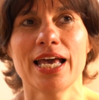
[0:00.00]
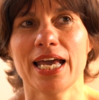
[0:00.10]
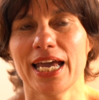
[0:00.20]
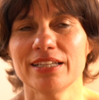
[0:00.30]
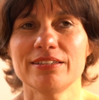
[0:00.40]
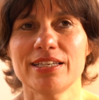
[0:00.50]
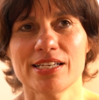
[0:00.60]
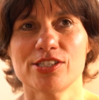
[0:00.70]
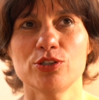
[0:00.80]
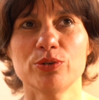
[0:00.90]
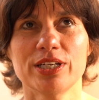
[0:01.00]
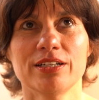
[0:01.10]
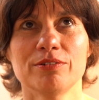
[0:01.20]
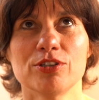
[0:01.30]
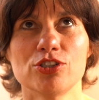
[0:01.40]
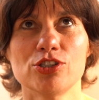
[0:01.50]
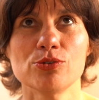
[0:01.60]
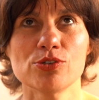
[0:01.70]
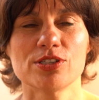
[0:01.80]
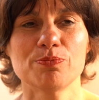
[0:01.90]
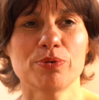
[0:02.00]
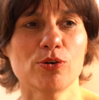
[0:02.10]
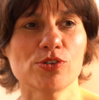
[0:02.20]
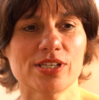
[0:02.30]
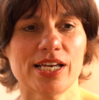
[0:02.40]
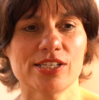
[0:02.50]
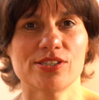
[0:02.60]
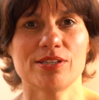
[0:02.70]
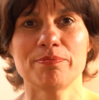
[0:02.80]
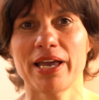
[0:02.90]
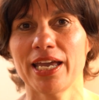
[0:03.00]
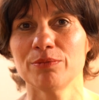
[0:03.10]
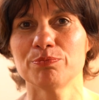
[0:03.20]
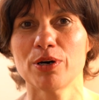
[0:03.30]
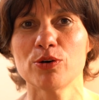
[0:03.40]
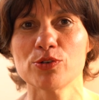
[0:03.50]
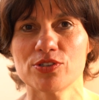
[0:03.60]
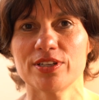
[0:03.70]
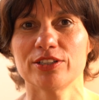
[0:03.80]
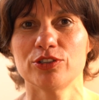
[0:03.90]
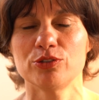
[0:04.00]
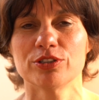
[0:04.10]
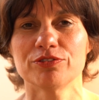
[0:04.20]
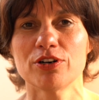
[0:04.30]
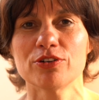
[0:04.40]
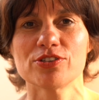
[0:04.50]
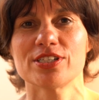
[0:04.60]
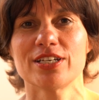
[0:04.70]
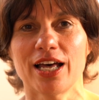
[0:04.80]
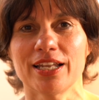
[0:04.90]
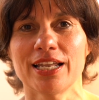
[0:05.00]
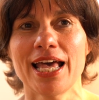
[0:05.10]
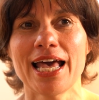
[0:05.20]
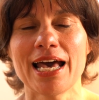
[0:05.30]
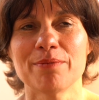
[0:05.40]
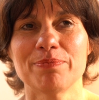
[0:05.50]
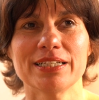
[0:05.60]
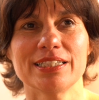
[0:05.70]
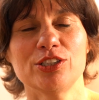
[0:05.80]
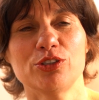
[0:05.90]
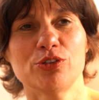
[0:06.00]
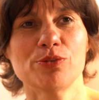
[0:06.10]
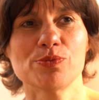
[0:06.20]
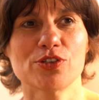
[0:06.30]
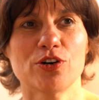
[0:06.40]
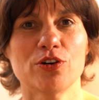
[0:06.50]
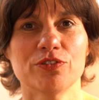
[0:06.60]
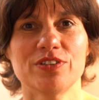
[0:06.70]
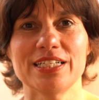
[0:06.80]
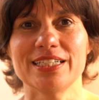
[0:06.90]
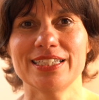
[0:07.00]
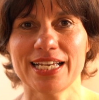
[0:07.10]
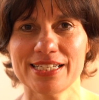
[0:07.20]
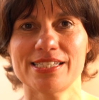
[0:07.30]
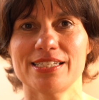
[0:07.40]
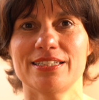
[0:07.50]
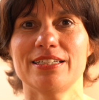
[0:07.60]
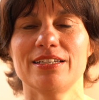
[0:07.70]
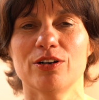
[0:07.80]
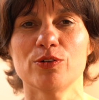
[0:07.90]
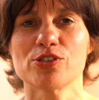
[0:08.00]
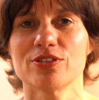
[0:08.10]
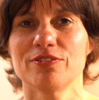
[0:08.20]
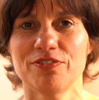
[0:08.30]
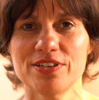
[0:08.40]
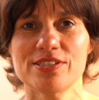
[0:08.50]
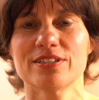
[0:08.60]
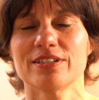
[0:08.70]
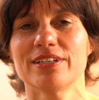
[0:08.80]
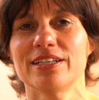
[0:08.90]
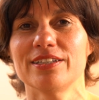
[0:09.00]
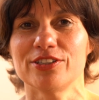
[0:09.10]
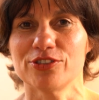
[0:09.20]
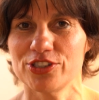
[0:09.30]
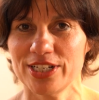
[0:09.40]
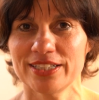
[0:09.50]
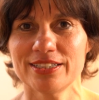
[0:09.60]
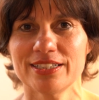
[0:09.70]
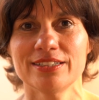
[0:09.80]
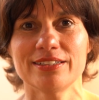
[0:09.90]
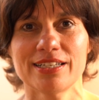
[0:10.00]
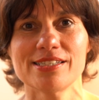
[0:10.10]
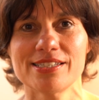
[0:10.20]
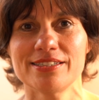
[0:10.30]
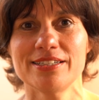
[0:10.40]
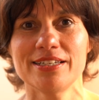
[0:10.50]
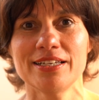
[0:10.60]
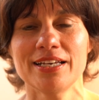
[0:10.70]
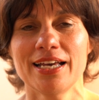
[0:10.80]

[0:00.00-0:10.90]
And yes, you can choose the pose as the main pose that you are focusing on. But in terms of the intensity, also the physical and energetic intensity,